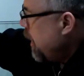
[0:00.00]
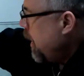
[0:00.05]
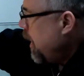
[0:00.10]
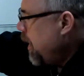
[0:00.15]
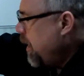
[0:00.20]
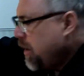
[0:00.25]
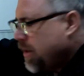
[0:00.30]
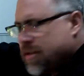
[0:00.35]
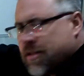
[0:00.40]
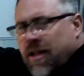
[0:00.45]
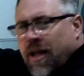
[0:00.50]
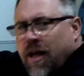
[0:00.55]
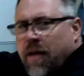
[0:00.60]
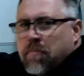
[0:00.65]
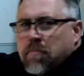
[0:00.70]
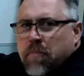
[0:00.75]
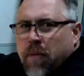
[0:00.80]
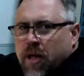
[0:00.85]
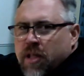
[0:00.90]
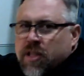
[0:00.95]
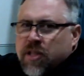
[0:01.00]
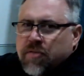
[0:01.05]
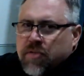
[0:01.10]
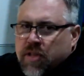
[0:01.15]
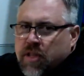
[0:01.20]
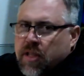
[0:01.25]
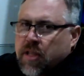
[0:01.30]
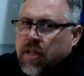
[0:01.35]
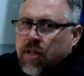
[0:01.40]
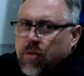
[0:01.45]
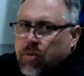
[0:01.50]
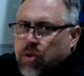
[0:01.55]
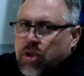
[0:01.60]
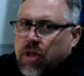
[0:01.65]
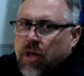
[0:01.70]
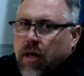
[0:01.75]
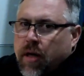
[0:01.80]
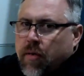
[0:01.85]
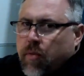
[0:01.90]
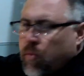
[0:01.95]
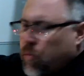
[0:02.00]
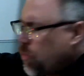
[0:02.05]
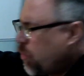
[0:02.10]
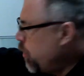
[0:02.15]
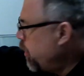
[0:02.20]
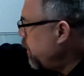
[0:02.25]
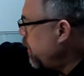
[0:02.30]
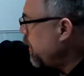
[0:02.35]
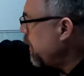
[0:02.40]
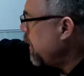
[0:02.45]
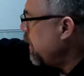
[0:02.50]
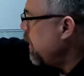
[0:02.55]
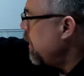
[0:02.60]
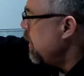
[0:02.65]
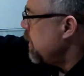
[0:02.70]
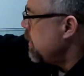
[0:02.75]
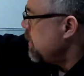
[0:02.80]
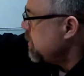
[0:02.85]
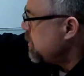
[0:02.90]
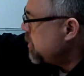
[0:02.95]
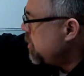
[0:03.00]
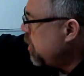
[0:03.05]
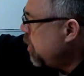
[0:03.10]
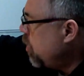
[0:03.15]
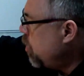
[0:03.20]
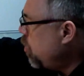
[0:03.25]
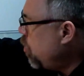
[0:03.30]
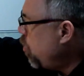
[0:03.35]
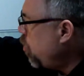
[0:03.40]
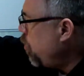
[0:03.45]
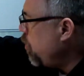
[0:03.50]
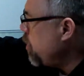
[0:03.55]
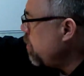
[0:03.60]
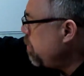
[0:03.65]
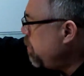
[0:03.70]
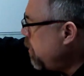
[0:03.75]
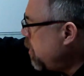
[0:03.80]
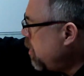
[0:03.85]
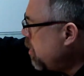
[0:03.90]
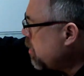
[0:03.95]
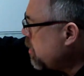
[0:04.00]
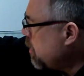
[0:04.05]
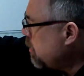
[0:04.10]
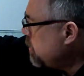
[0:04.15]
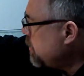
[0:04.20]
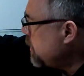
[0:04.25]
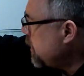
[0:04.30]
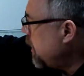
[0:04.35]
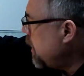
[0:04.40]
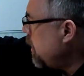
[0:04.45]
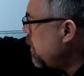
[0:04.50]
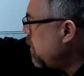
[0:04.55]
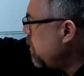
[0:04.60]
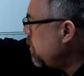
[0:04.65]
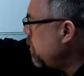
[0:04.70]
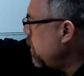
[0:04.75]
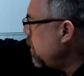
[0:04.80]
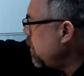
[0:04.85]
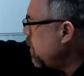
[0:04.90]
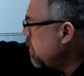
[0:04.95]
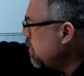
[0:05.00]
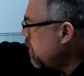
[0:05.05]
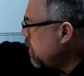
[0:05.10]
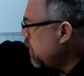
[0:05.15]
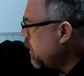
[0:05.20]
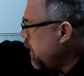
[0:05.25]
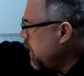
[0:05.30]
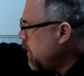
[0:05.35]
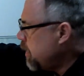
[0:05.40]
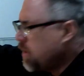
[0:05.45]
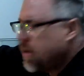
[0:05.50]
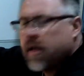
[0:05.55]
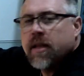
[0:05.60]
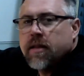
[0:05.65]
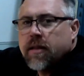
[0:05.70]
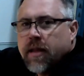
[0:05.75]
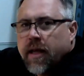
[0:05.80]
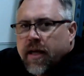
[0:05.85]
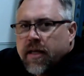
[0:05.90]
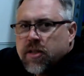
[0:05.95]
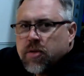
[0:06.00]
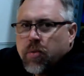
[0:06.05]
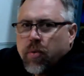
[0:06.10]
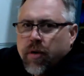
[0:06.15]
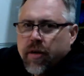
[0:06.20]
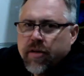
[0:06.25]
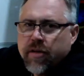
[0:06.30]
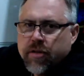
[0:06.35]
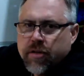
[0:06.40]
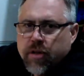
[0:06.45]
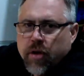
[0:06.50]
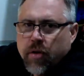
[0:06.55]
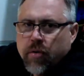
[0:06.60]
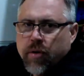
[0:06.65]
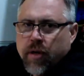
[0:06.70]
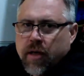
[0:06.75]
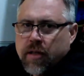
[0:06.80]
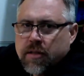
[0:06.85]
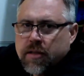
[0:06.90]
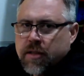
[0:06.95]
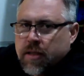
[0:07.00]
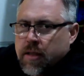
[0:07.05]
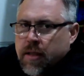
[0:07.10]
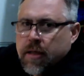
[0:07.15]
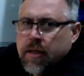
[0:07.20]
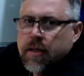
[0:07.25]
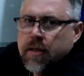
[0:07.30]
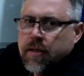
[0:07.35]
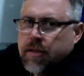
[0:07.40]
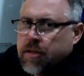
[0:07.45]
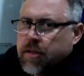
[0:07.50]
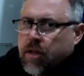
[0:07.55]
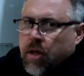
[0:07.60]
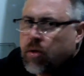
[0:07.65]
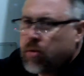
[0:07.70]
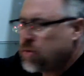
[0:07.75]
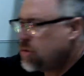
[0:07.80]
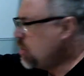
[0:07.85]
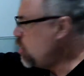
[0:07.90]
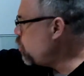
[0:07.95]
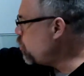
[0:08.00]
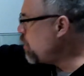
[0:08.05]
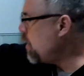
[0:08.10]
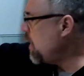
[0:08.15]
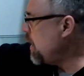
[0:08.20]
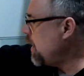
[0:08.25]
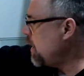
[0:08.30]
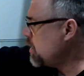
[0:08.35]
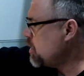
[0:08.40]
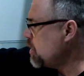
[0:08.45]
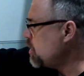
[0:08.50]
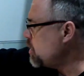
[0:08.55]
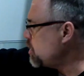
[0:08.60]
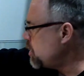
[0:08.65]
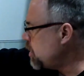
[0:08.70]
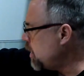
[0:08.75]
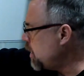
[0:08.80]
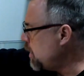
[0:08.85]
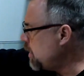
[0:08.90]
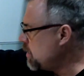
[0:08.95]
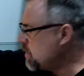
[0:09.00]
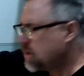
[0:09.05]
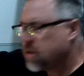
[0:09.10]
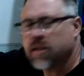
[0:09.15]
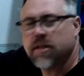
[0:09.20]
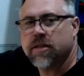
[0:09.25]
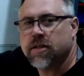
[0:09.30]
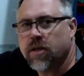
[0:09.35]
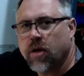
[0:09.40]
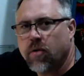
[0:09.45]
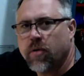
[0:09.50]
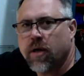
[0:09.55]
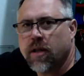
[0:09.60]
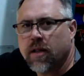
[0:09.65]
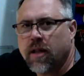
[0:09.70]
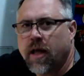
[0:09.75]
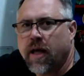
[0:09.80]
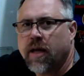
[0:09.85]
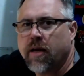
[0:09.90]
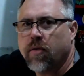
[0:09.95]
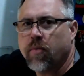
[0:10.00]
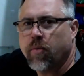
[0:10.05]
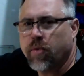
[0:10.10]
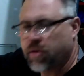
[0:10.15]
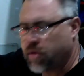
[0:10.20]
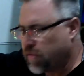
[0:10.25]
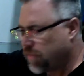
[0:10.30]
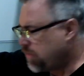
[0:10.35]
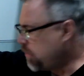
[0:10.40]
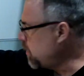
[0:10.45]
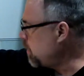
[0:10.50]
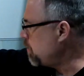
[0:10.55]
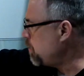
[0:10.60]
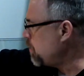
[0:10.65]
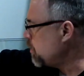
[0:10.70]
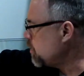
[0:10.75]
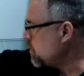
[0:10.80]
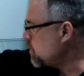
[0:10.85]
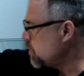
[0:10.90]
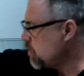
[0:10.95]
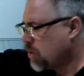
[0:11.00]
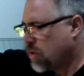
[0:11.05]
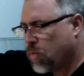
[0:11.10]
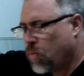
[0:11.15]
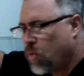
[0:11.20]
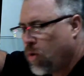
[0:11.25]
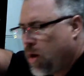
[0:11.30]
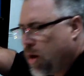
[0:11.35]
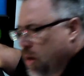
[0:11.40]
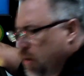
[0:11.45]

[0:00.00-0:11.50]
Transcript: and it's not much of a skill shot really. So when your ball comes down the lane, it lights one of your donuts. So you can actually change this donut light with your flipper. You can walk